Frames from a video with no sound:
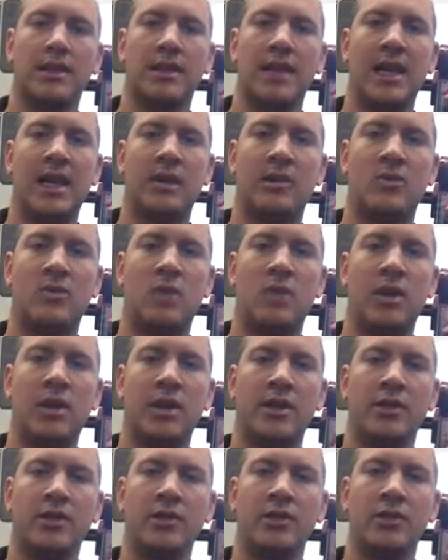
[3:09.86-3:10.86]
set,
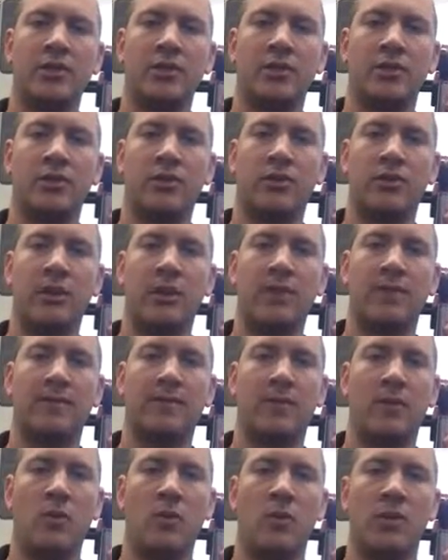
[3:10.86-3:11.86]
1, 2, 3,
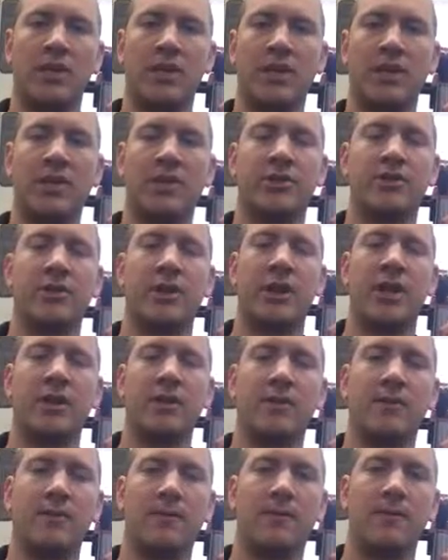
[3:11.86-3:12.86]
4, D
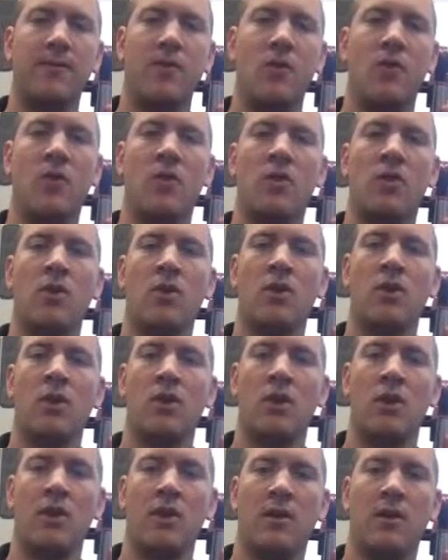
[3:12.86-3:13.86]
string, 4,
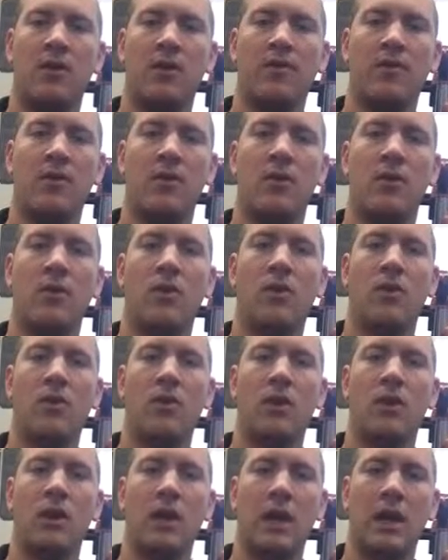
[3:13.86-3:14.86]
4,
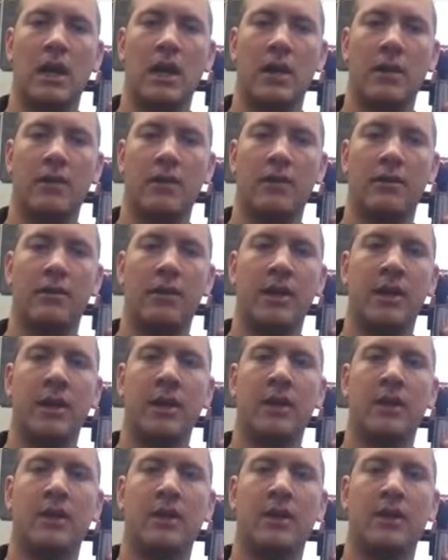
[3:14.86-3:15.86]
3,